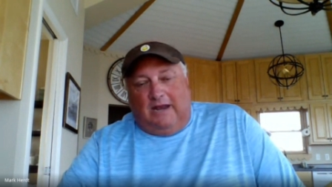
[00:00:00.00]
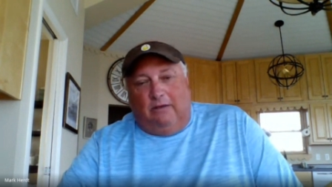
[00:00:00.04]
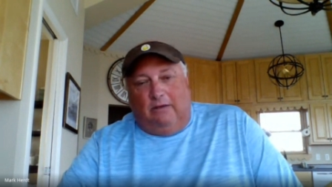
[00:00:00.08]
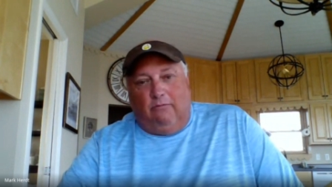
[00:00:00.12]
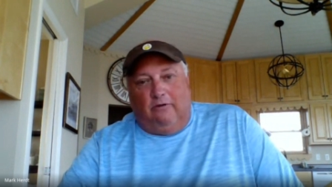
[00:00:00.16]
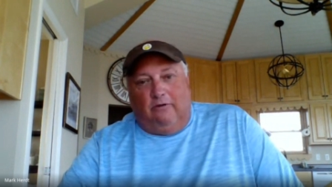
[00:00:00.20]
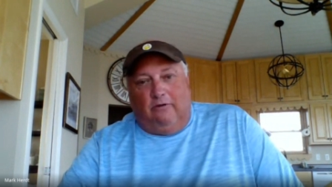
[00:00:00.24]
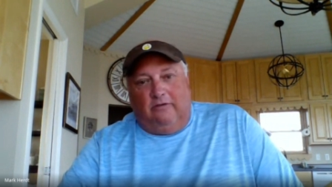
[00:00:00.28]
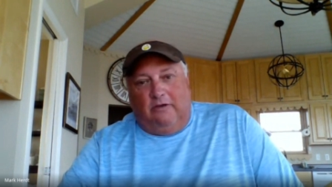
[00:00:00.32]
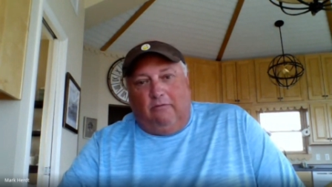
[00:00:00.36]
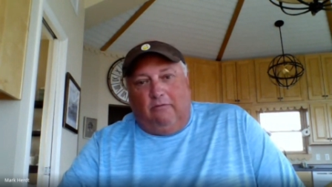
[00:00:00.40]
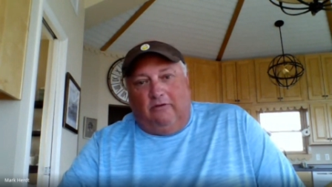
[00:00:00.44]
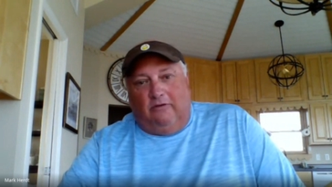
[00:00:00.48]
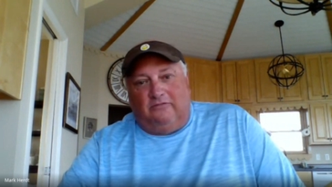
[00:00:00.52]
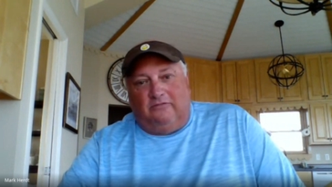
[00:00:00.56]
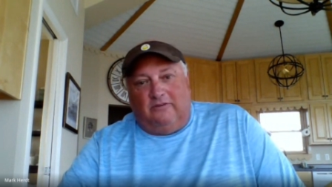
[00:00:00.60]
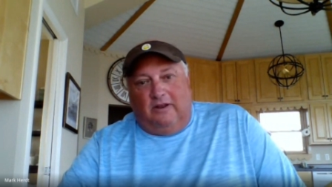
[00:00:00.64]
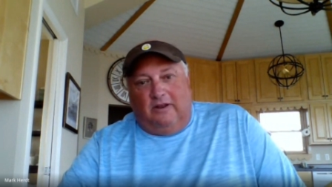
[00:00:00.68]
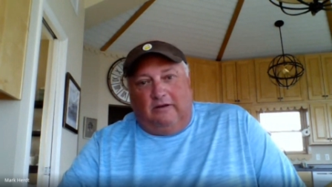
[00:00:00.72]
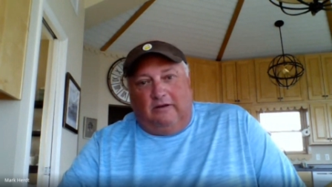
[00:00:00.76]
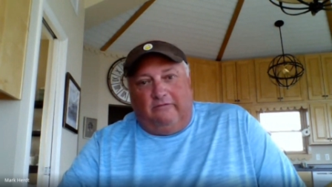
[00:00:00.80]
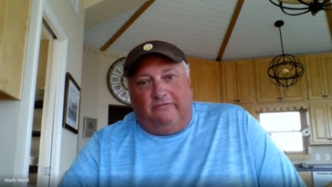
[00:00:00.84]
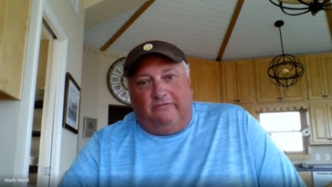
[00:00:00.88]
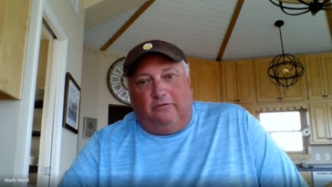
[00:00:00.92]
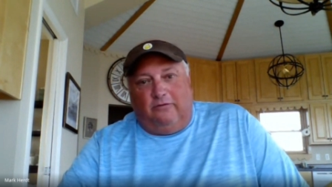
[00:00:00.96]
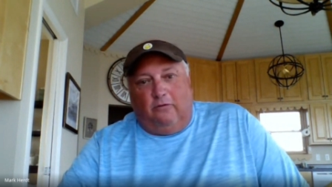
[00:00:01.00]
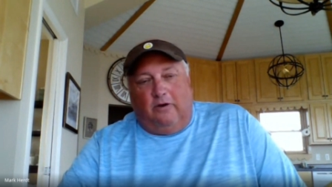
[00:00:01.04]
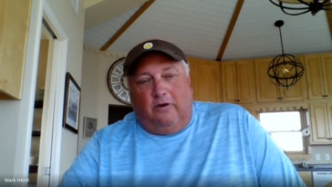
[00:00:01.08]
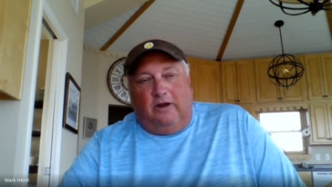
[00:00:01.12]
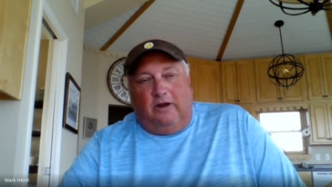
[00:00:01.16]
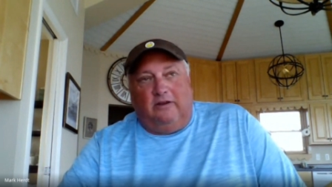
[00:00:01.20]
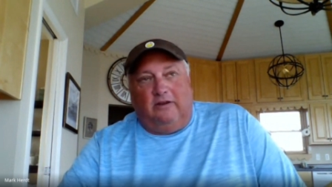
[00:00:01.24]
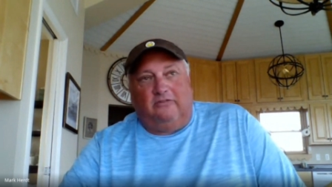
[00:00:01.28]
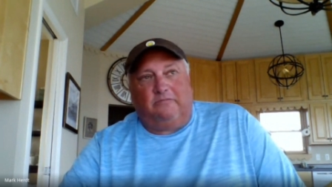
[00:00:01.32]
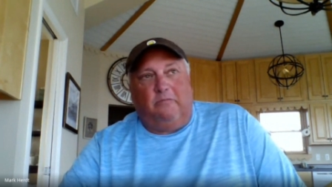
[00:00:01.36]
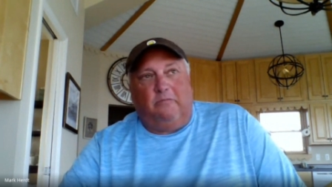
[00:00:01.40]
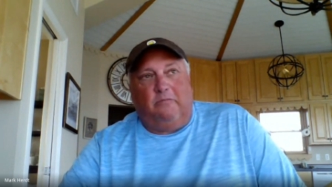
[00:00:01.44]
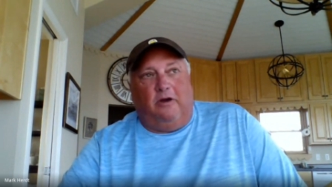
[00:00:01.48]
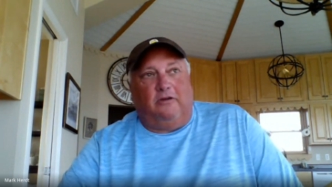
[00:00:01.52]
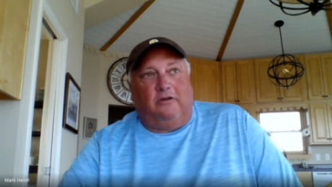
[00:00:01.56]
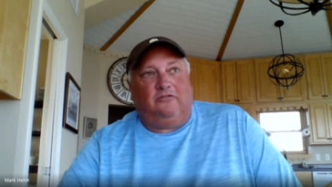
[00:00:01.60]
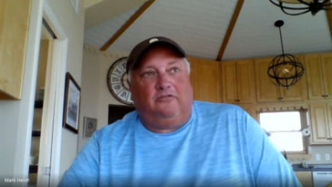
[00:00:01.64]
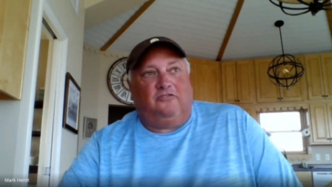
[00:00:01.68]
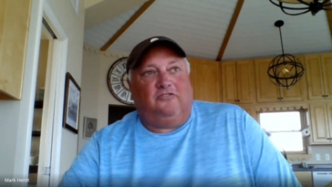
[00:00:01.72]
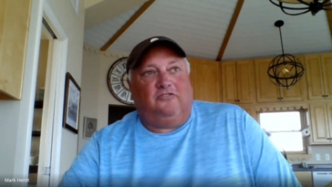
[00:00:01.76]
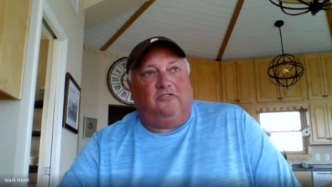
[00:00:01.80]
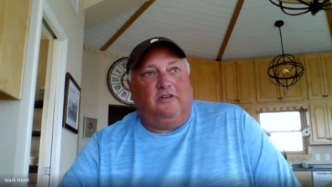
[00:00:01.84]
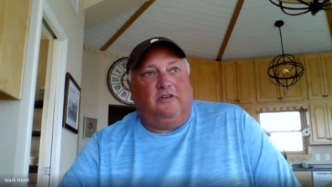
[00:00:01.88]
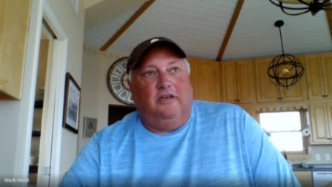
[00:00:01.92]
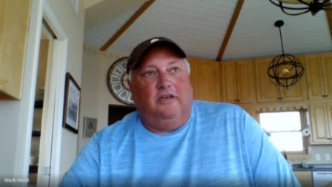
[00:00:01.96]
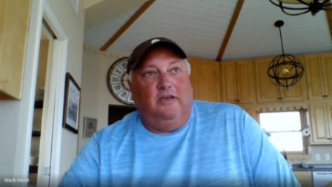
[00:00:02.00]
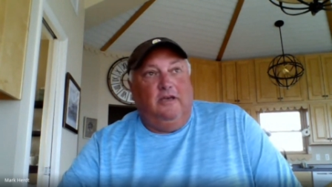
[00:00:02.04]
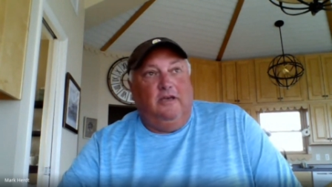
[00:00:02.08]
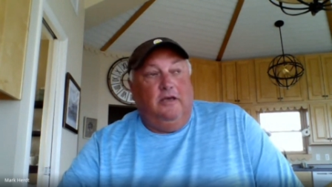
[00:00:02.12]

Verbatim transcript: He really wasn't into Floyd as much.